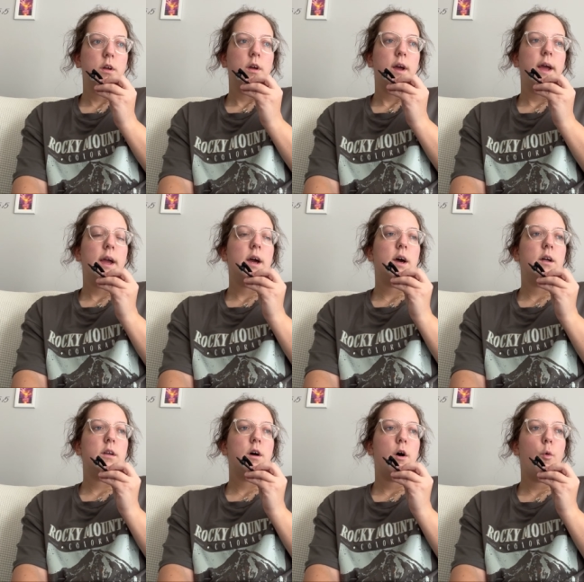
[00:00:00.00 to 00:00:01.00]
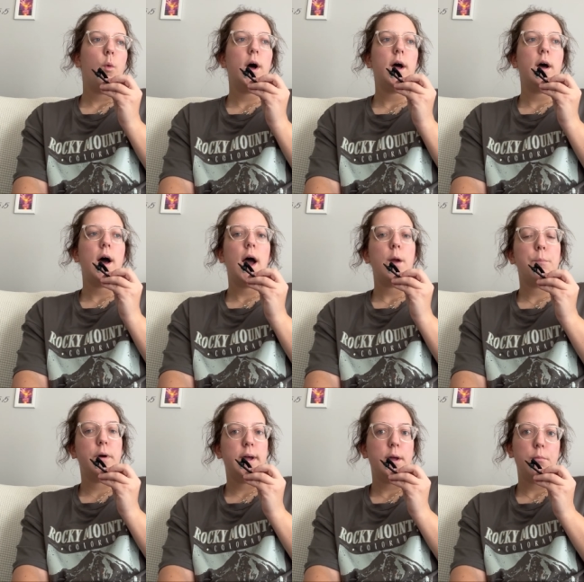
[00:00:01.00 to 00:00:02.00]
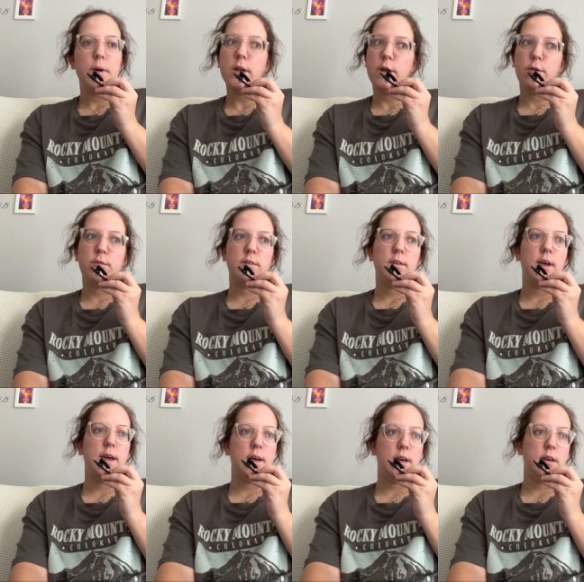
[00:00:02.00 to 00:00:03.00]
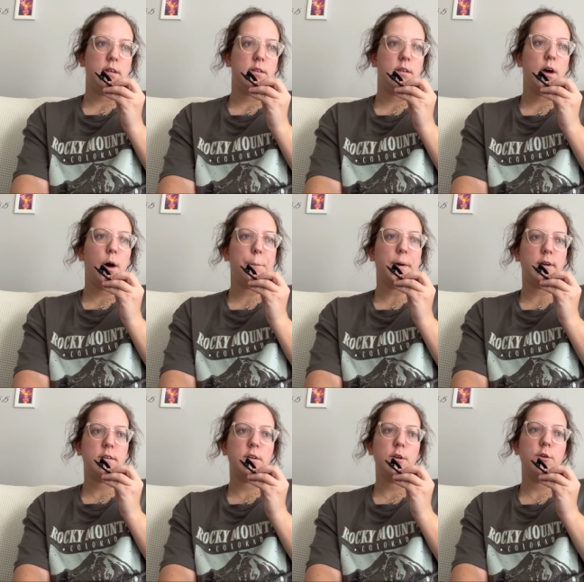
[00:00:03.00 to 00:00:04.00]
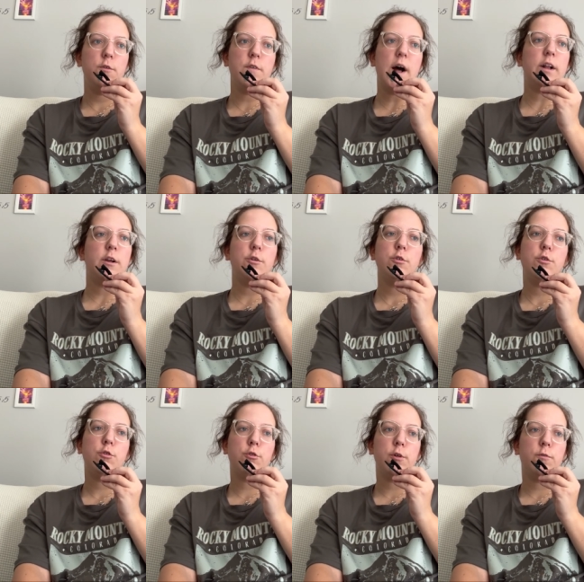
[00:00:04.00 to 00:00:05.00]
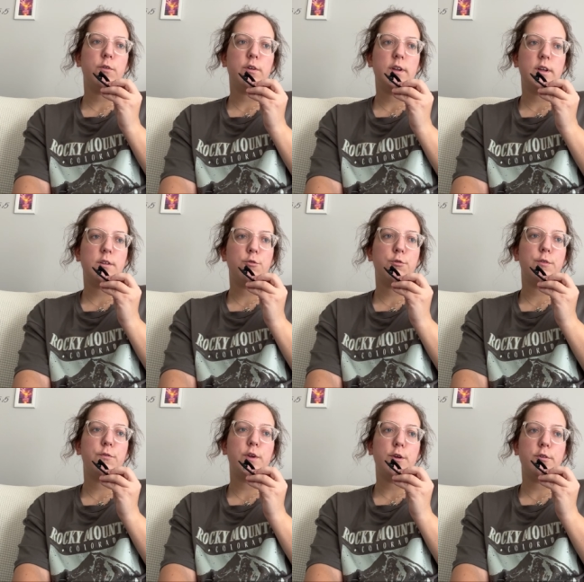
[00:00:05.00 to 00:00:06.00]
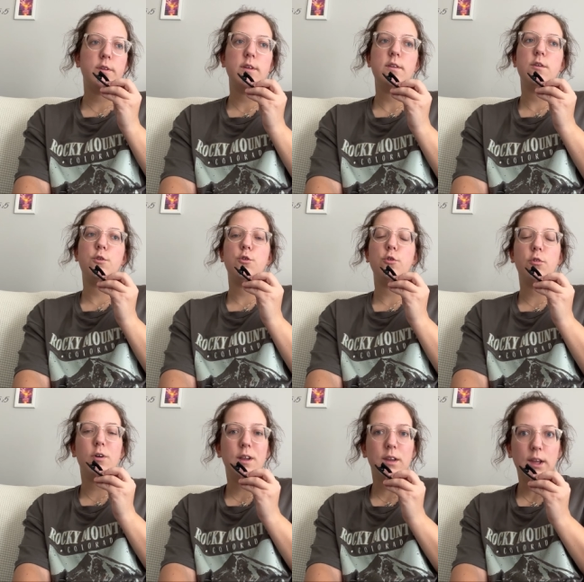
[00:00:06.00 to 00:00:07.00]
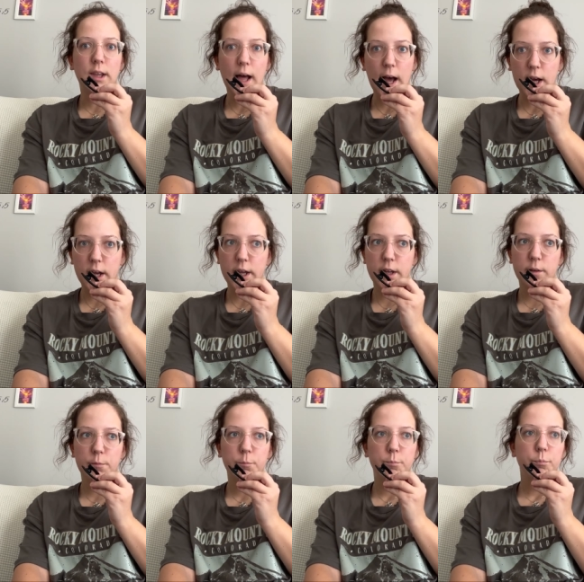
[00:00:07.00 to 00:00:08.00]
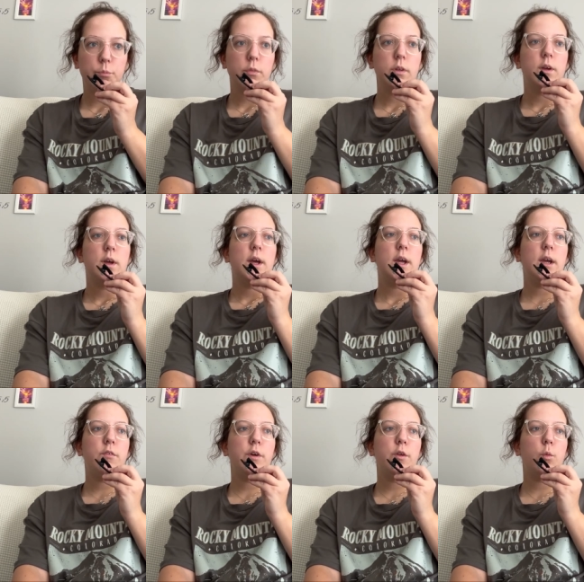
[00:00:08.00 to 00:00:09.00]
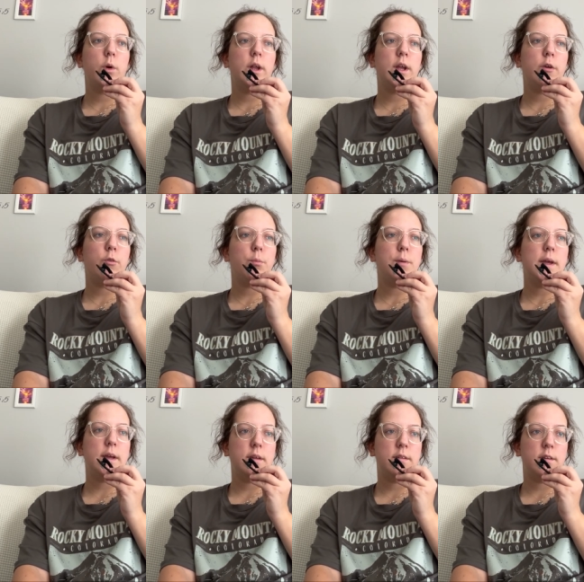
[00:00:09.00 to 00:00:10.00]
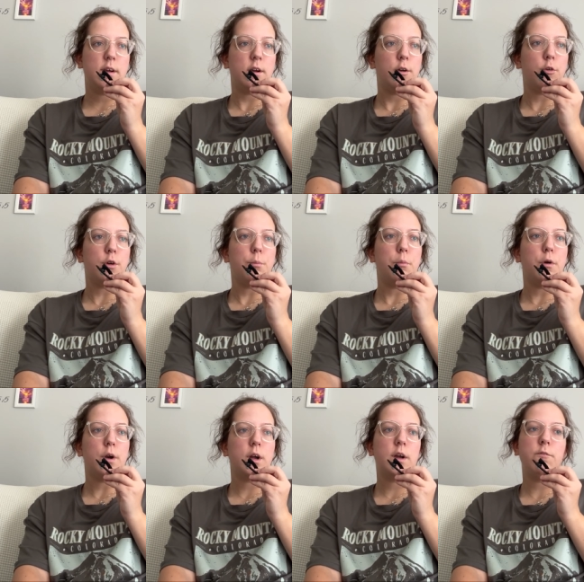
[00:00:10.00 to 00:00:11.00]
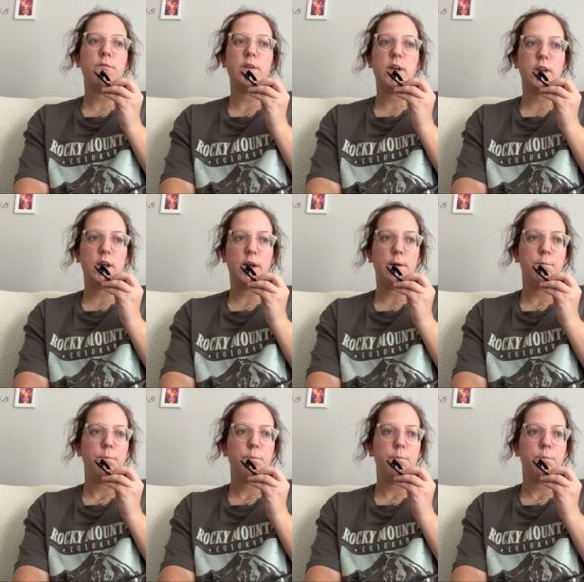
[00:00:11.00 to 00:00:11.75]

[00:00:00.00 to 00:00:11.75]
And what I put in my notes is a person who values truthfulness refuses to lie, even when it would be easier or more convenient.